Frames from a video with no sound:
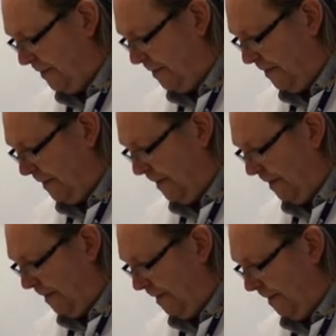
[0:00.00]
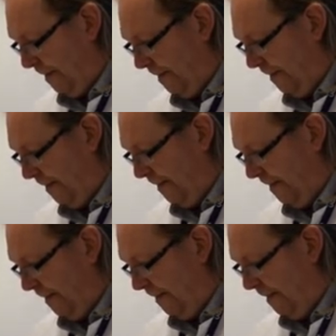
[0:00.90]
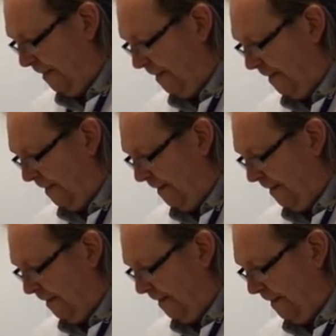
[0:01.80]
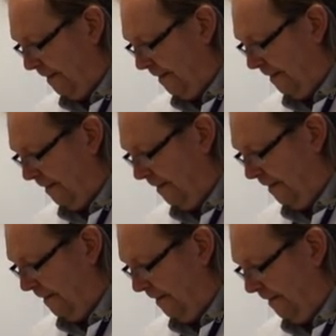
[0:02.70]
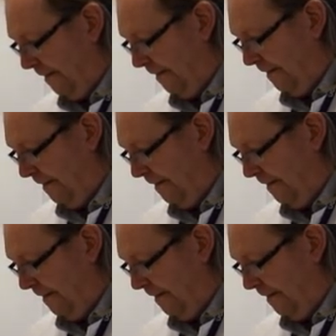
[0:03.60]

(silence)